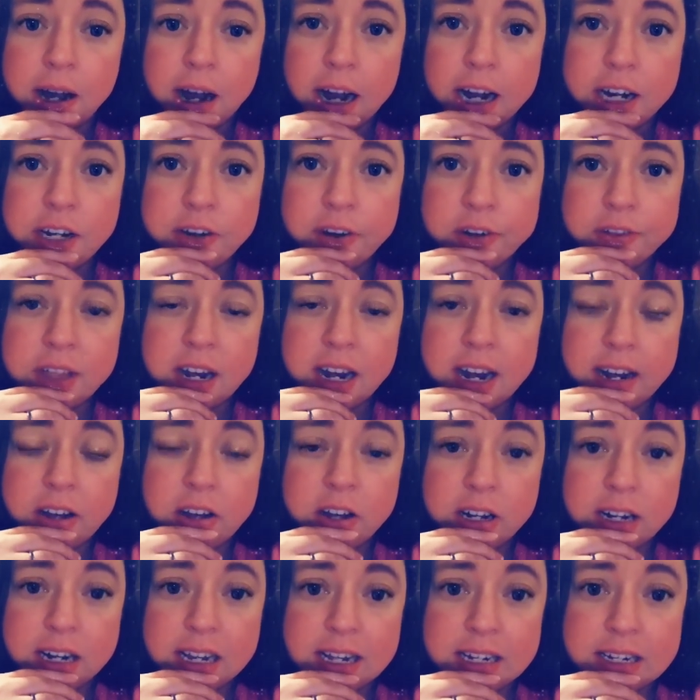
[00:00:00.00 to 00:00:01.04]
I know that I
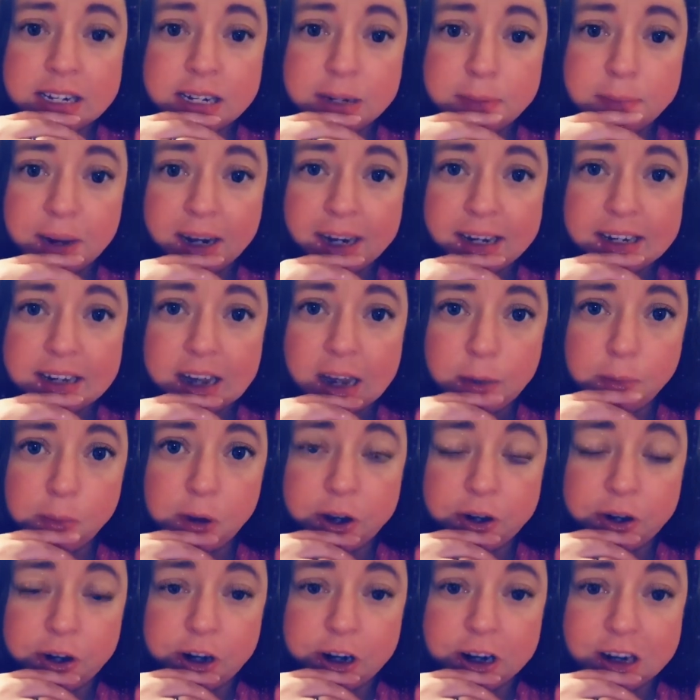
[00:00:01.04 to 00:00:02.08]
could have ended my time
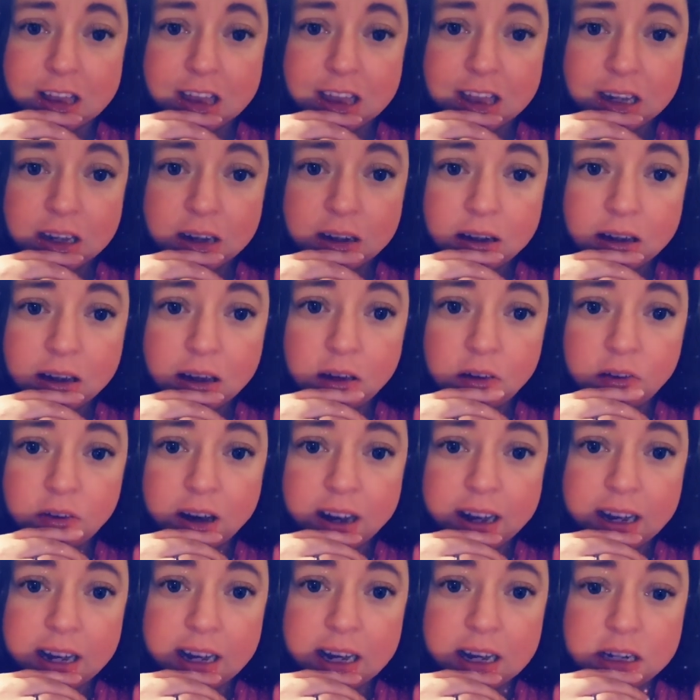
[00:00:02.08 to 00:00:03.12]
on earth if
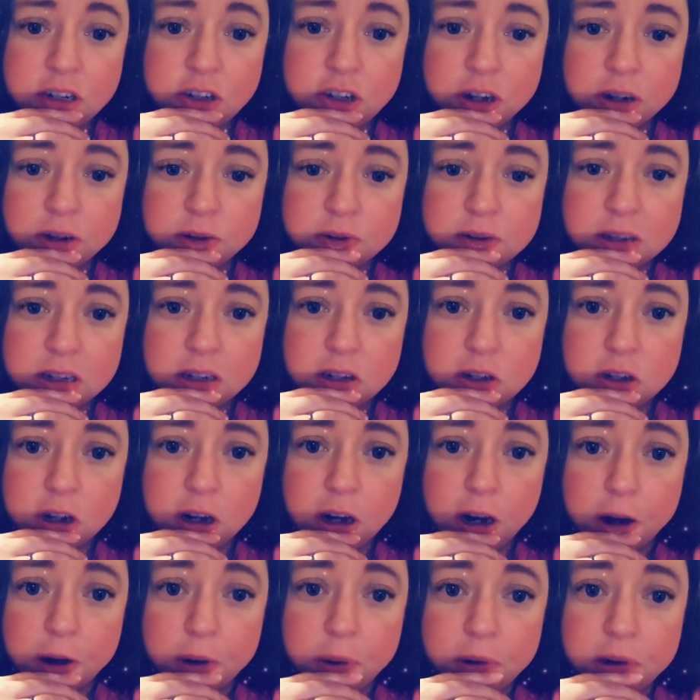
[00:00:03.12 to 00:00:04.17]
I had chosen to
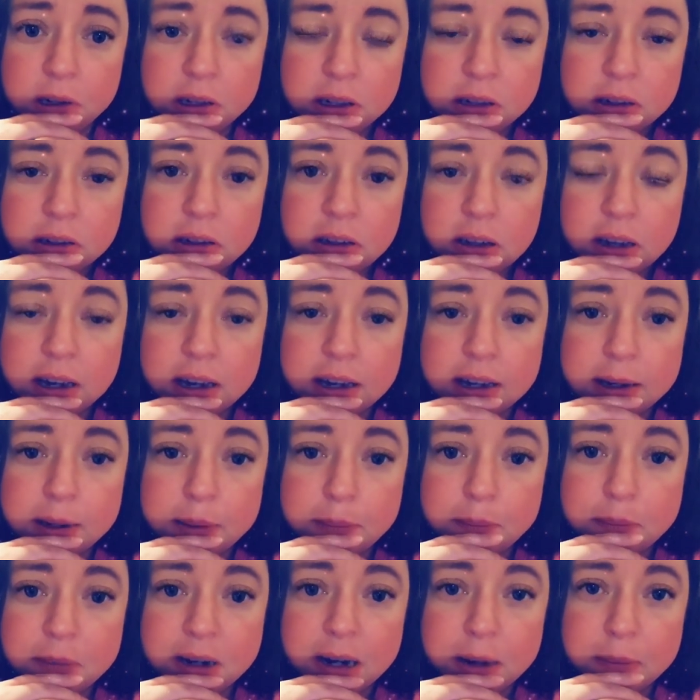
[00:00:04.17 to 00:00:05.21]
go,
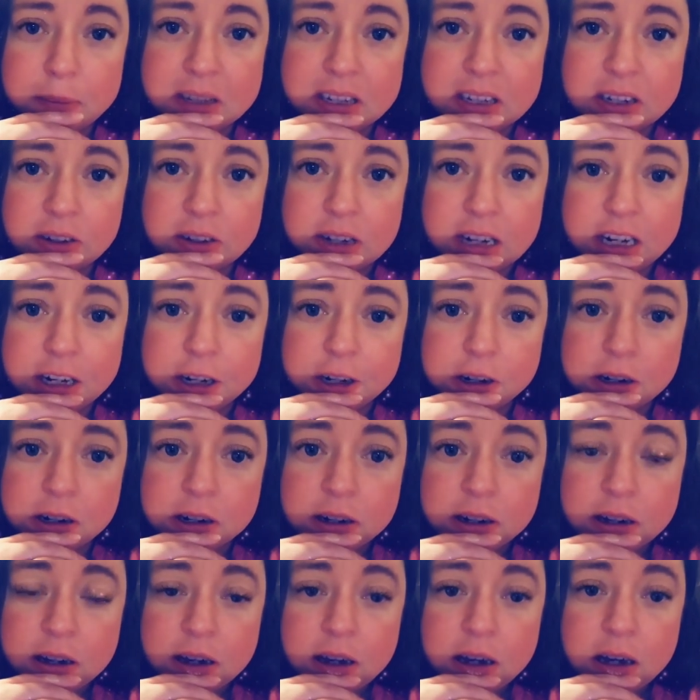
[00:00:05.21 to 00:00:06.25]
but I'm still here.
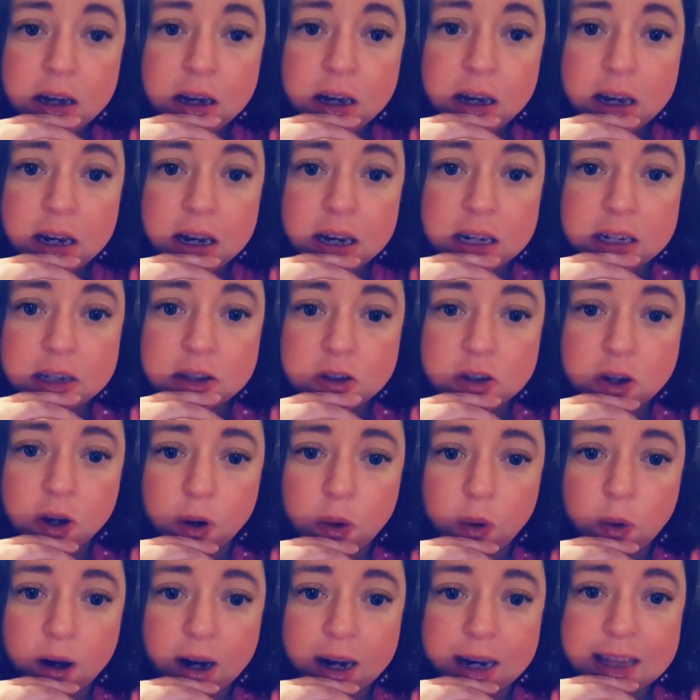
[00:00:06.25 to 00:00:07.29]
And
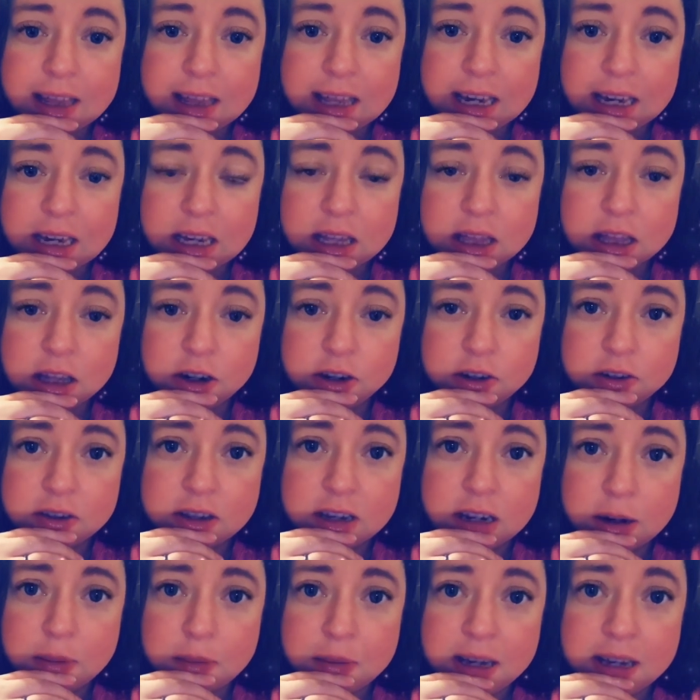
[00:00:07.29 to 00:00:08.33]
so I think there's
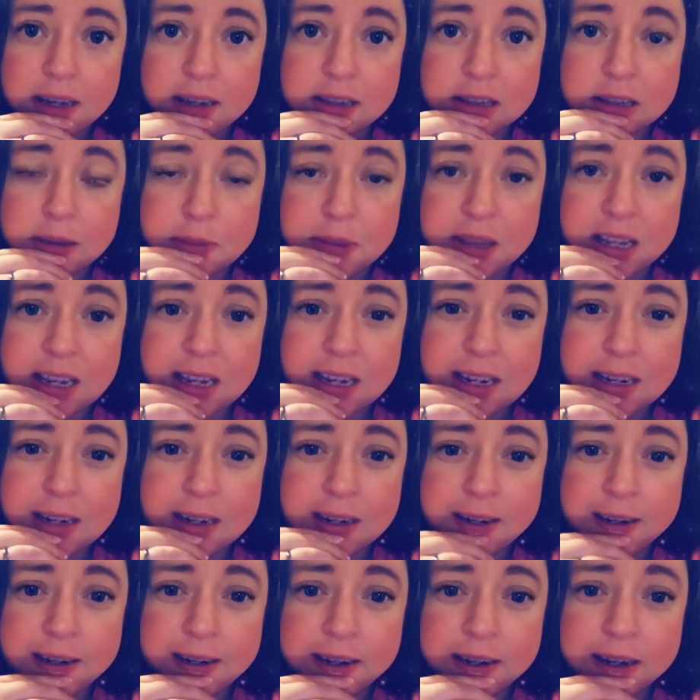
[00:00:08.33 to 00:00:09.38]
going to be
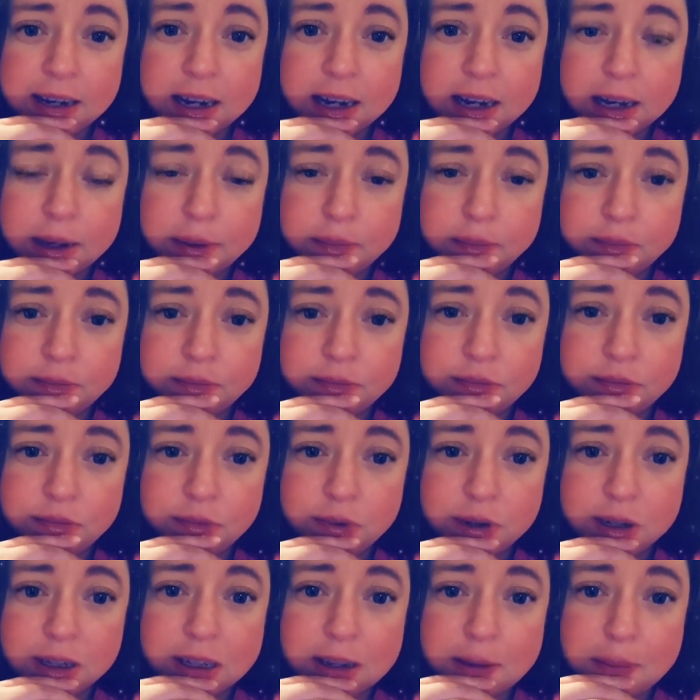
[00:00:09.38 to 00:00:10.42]
something
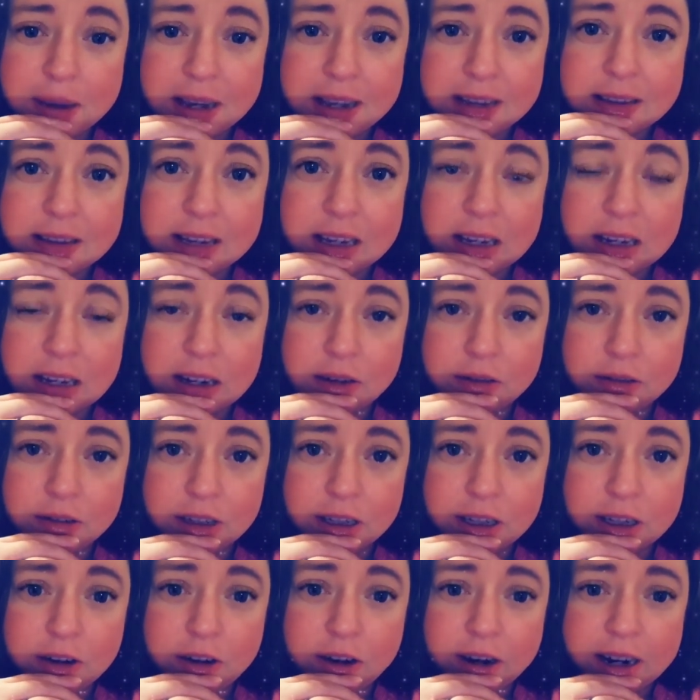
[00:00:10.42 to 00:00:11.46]
really amazing and
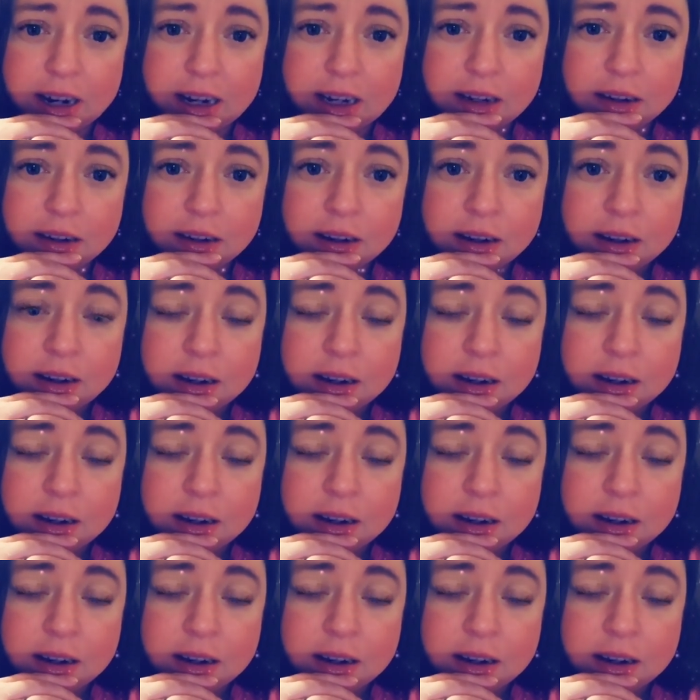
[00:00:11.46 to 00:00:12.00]
really great